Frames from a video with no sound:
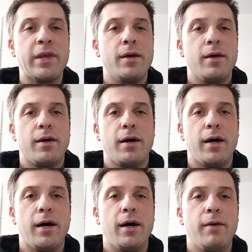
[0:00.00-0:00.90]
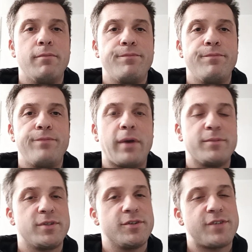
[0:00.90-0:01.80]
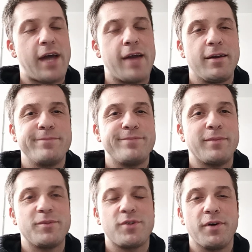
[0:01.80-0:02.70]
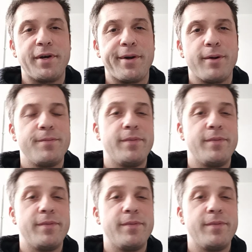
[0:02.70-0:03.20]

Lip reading: I'm still standing, I'm still here,